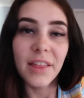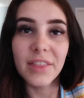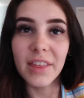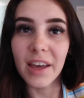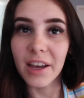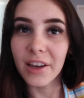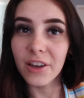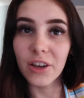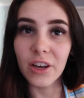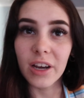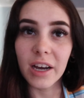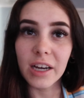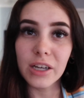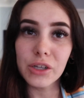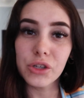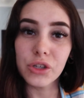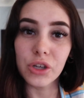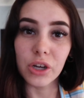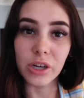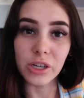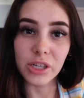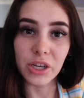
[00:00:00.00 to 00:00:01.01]
Thank you
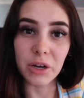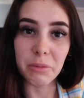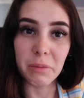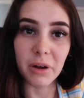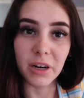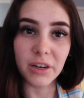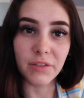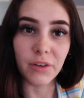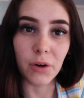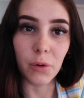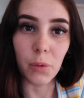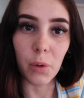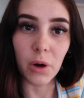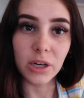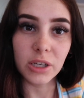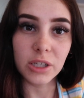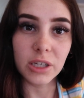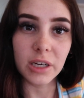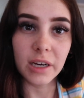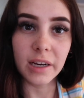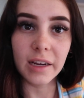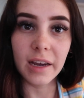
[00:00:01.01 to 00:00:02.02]
guys so much for
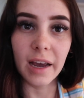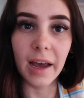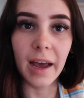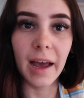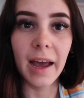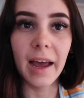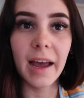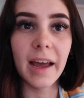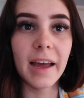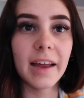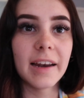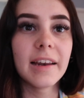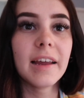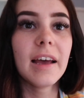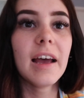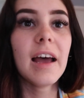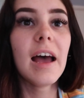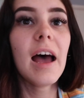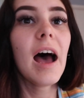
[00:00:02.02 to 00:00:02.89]
watching, and